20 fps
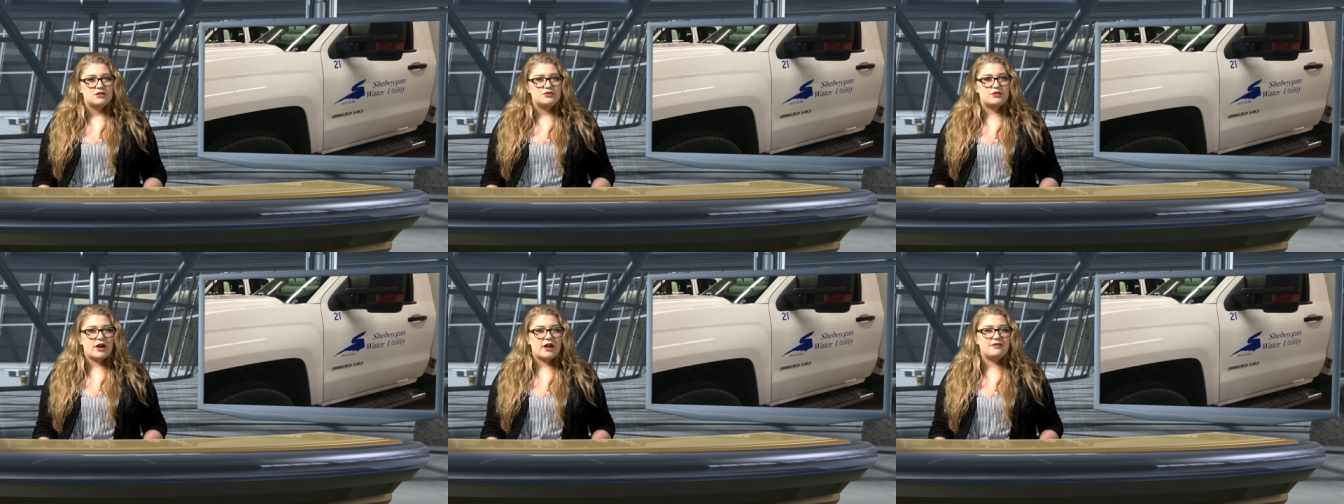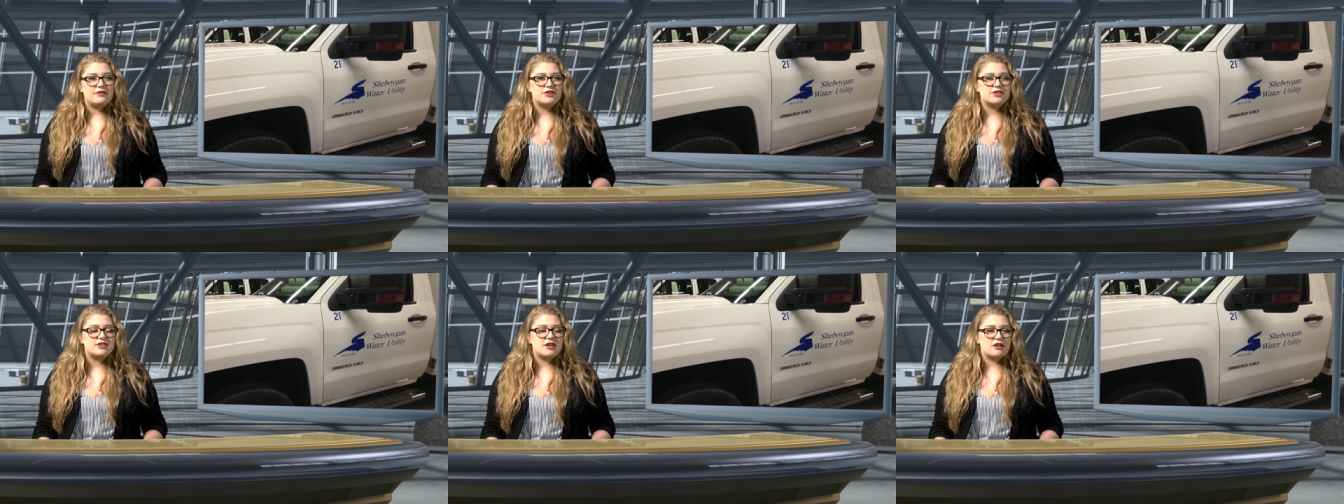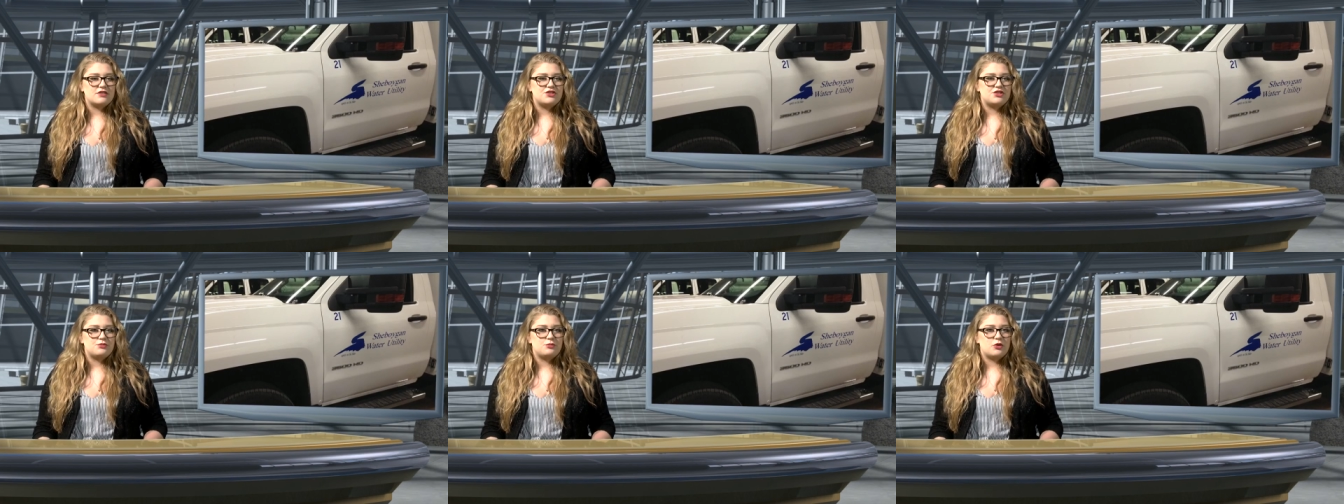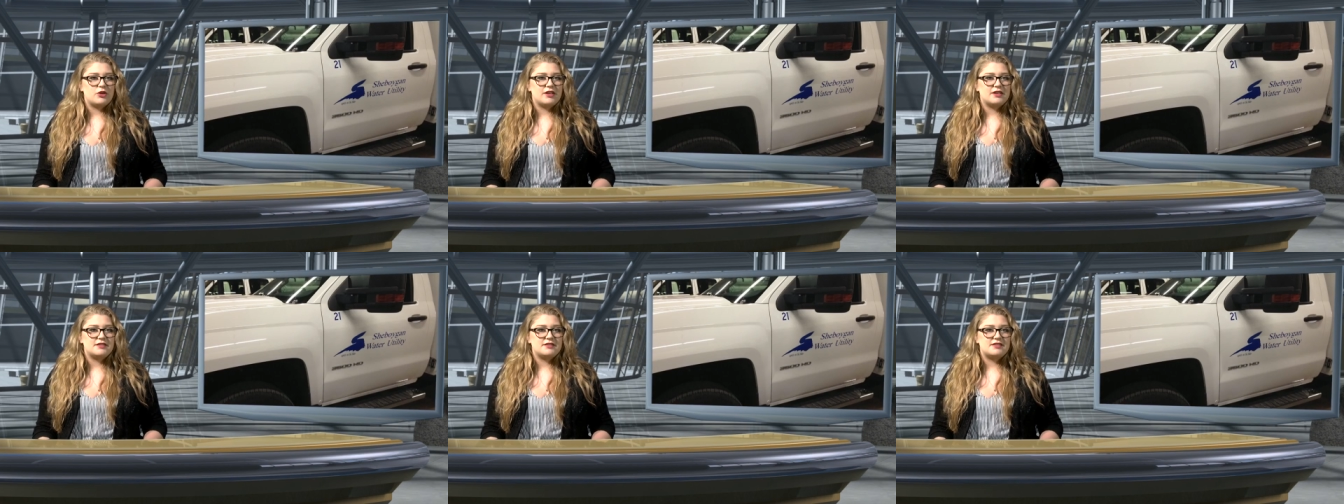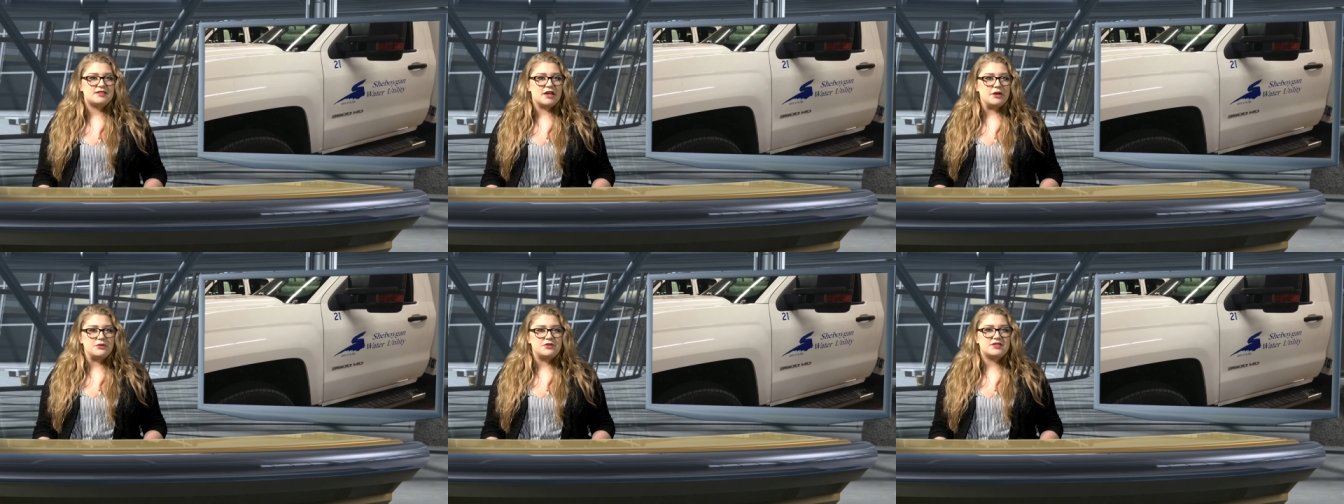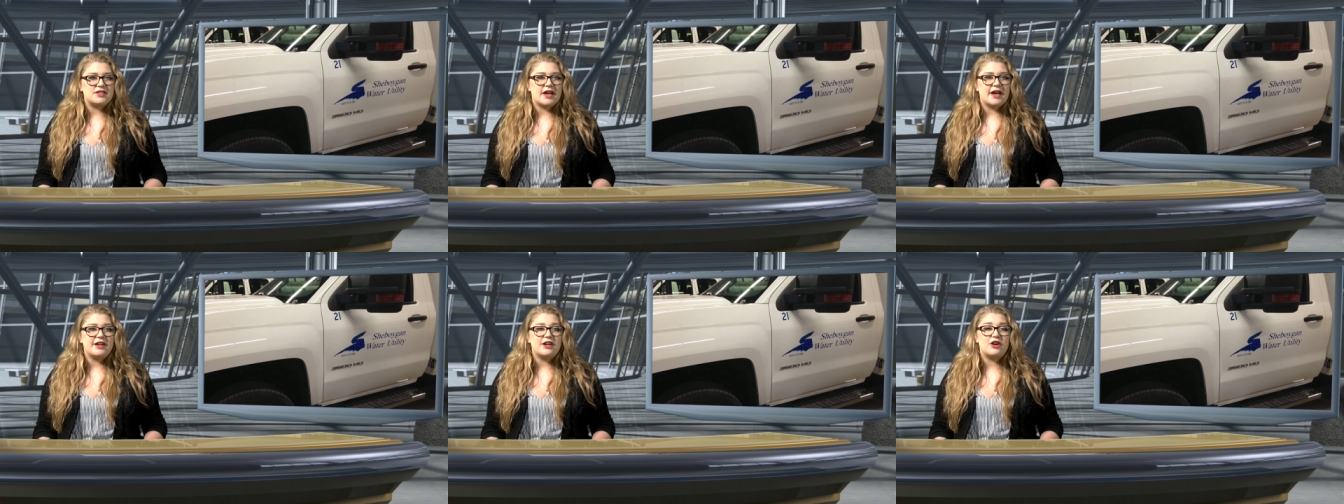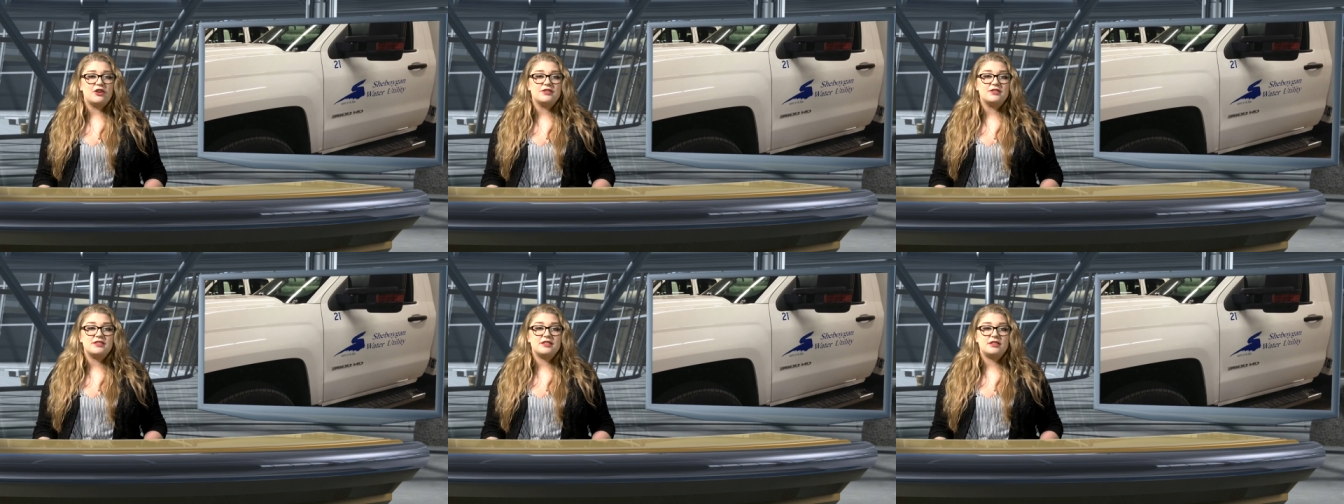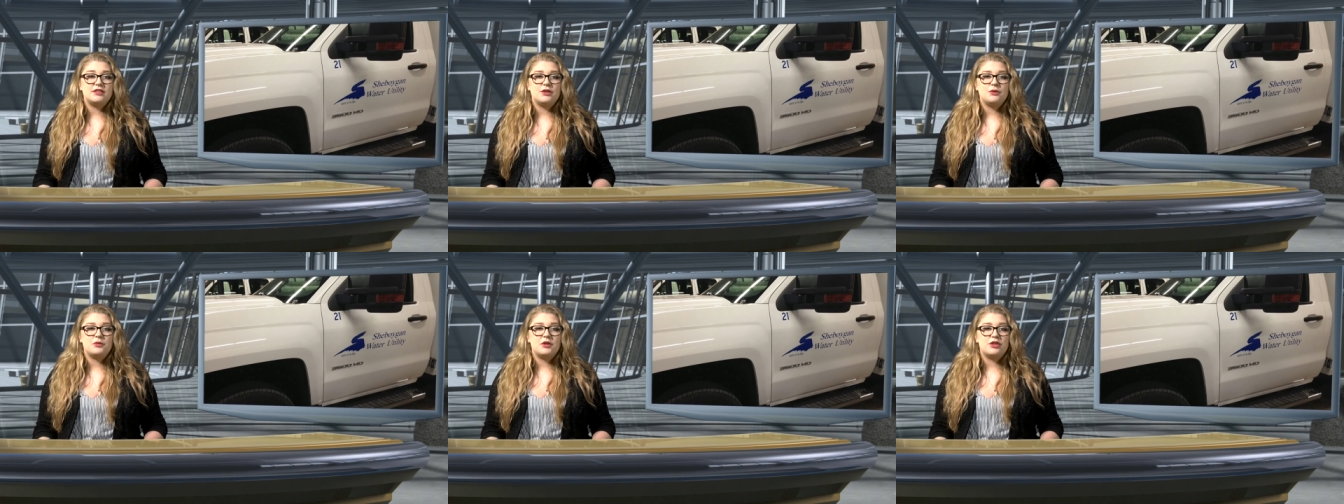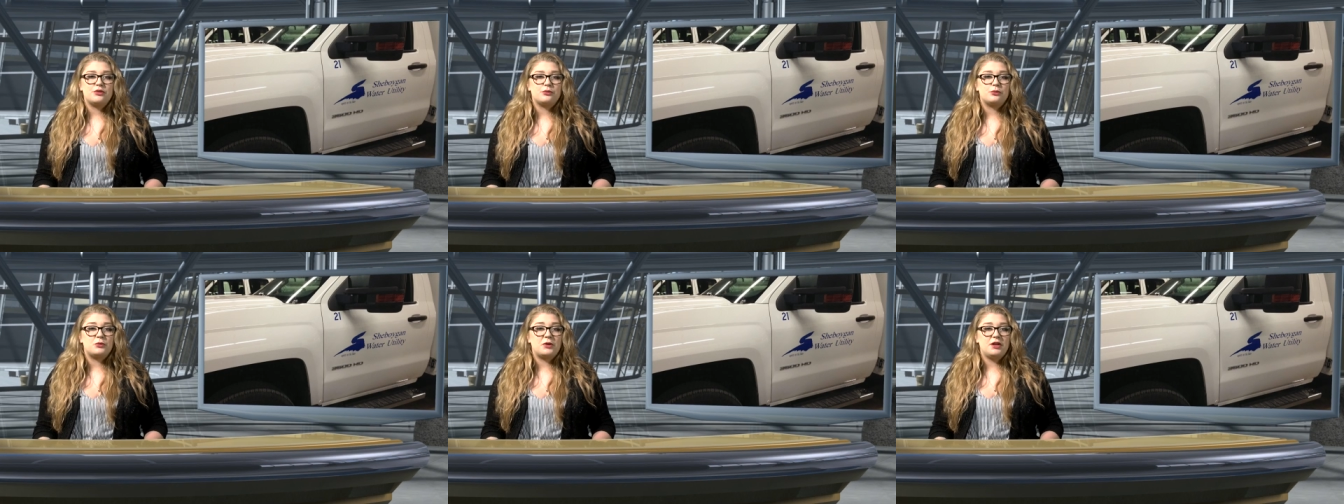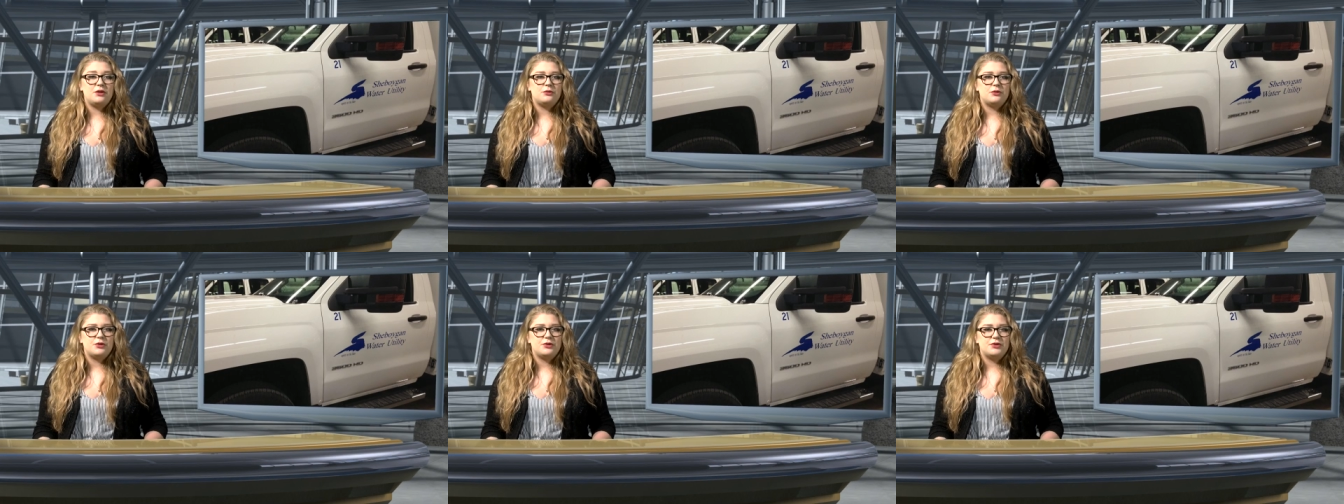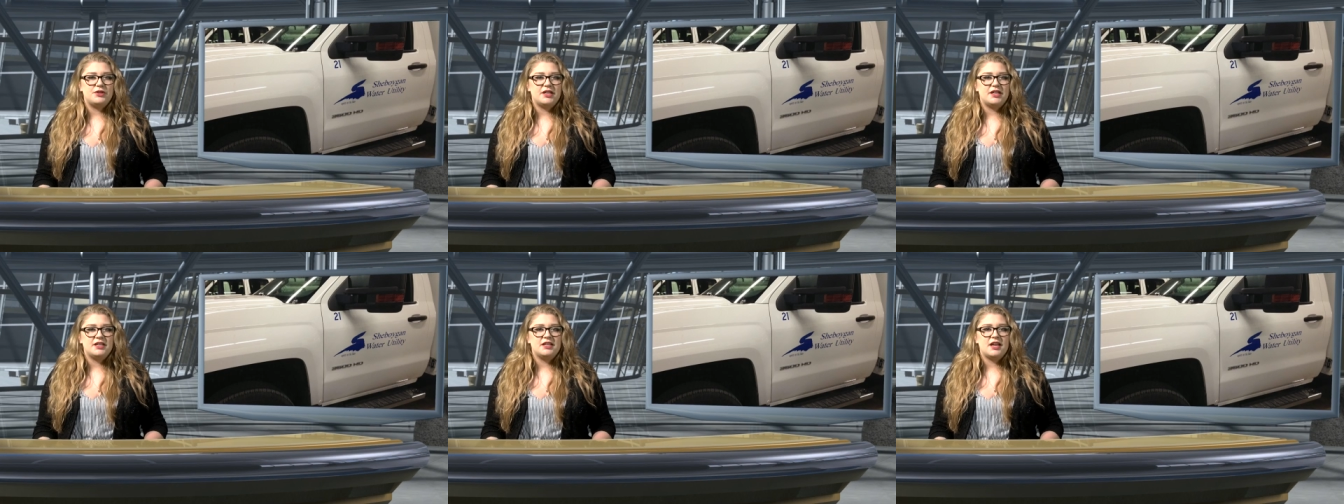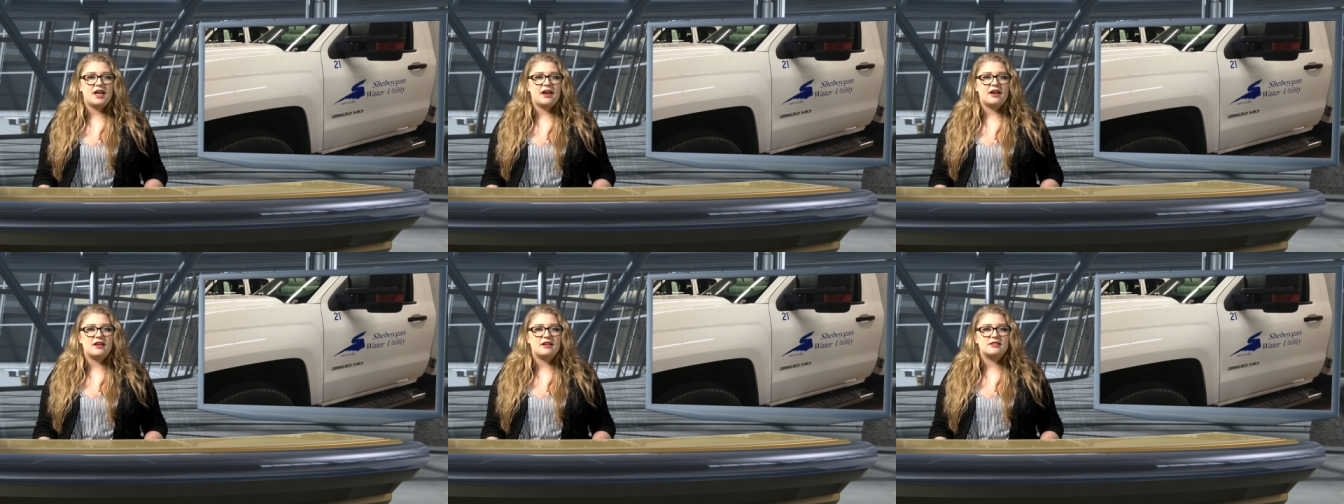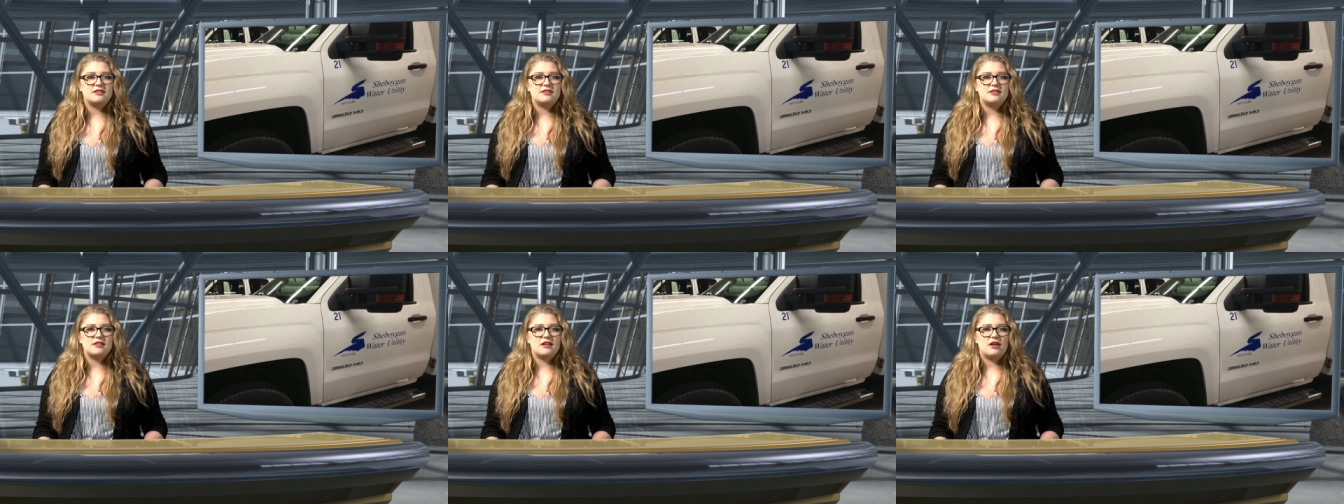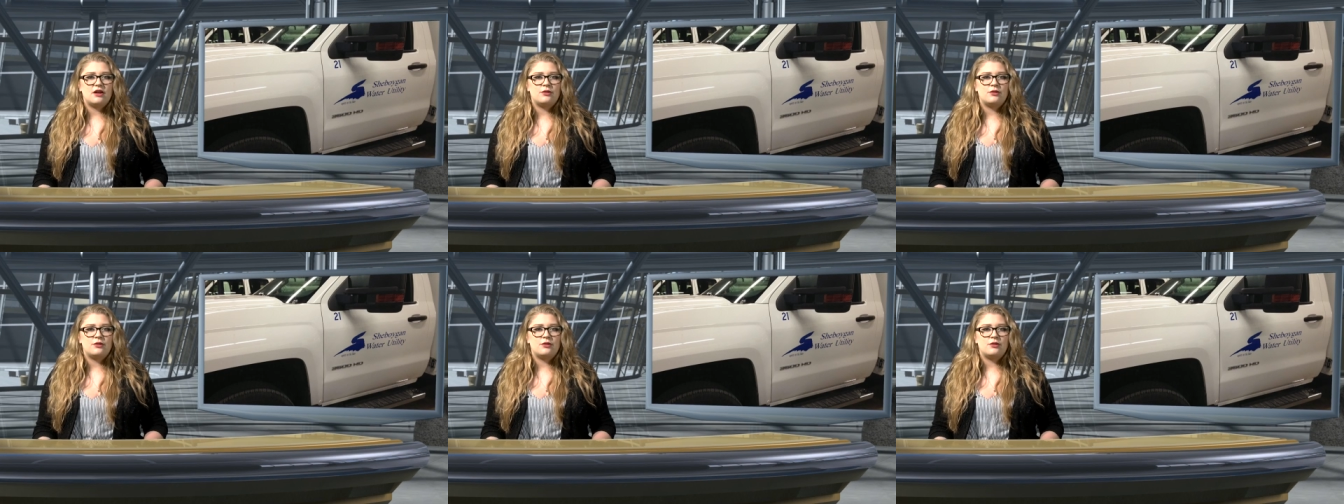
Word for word: Drivers on Sheboygan's south side are dealing with rerouting as